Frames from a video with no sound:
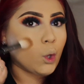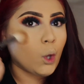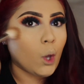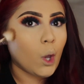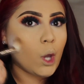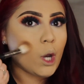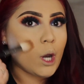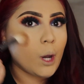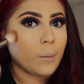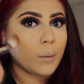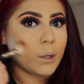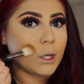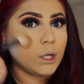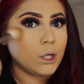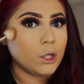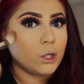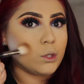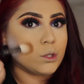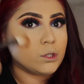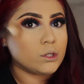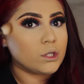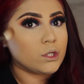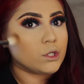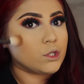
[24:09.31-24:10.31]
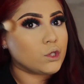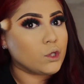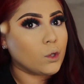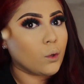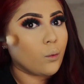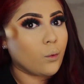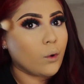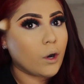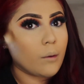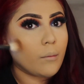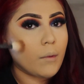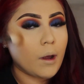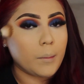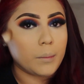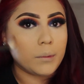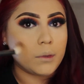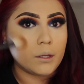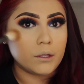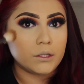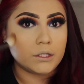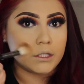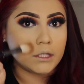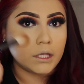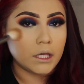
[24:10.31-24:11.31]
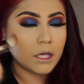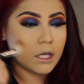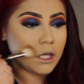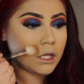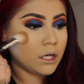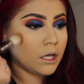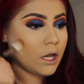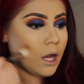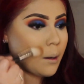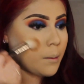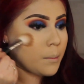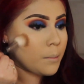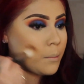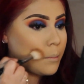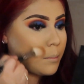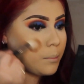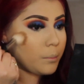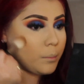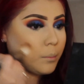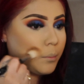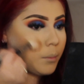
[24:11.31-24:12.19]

And I'm gonna use this to warm up the skin, and